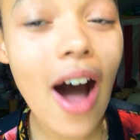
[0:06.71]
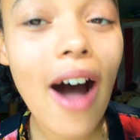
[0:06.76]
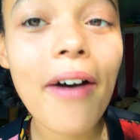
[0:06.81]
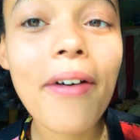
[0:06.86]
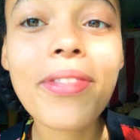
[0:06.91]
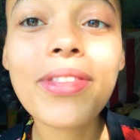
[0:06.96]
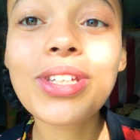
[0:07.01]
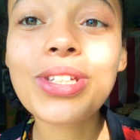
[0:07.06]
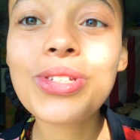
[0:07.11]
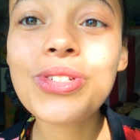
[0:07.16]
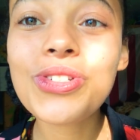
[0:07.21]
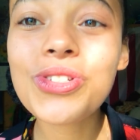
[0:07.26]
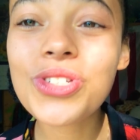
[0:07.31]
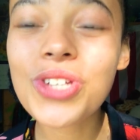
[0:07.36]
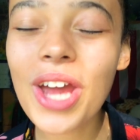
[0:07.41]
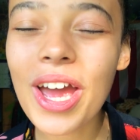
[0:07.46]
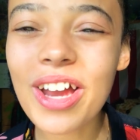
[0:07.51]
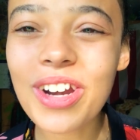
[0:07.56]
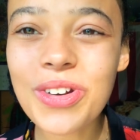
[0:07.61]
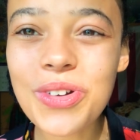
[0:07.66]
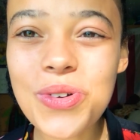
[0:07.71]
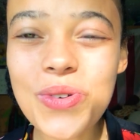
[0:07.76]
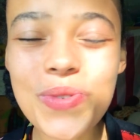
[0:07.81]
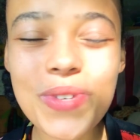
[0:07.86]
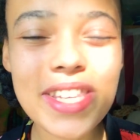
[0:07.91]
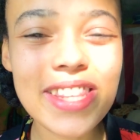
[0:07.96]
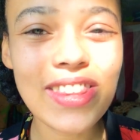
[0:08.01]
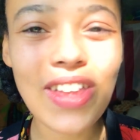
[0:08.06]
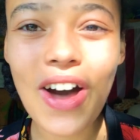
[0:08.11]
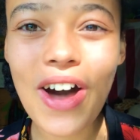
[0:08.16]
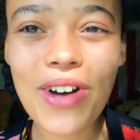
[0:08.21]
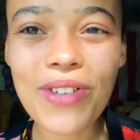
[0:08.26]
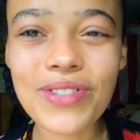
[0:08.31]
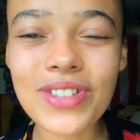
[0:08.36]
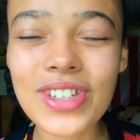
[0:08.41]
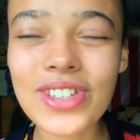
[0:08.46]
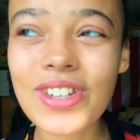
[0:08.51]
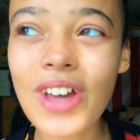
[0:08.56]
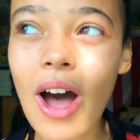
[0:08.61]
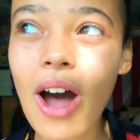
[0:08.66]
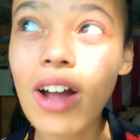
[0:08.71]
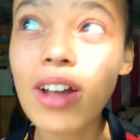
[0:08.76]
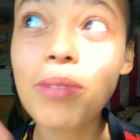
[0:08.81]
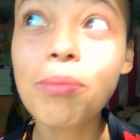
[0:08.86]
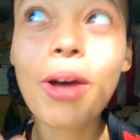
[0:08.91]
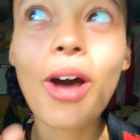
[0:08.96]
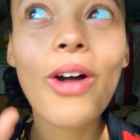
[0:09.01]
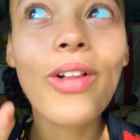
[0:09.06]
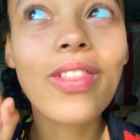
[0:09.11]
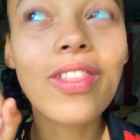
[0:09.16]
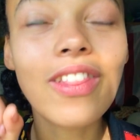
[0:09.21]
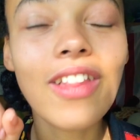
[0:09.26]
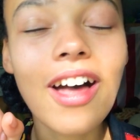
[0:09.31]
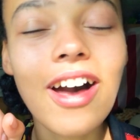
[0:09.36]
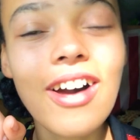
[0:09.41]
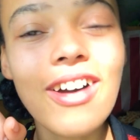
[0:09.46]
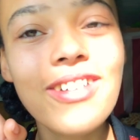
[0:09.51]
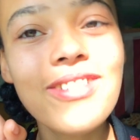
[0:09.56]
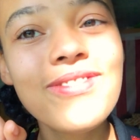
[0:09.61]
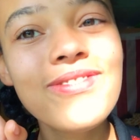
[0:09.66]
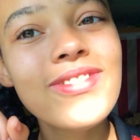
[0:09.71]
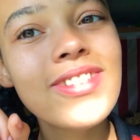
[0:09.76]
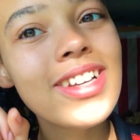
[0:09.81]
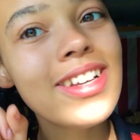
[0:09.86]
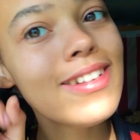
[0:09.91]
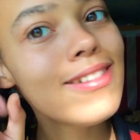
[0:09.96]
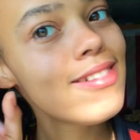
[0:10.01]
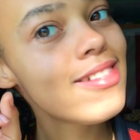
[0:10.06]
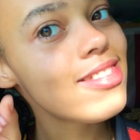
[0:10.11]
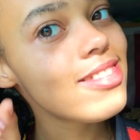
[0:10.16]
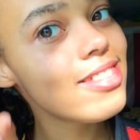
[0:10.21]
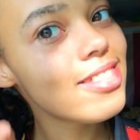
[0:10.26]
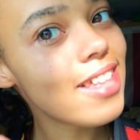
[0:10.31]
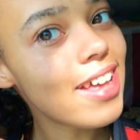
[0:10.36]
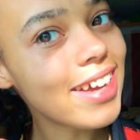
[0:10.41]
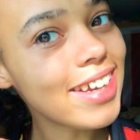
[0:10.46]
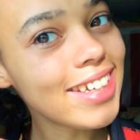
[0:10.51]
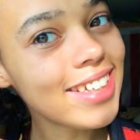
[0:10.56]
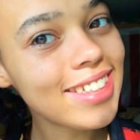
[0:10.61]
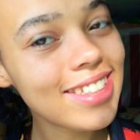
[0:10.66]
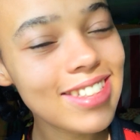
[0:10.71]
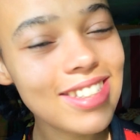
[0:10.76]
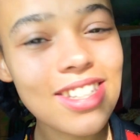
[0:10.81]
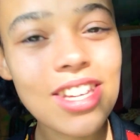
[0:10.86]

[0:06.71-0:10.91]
On this channel, we love to talk about love, light,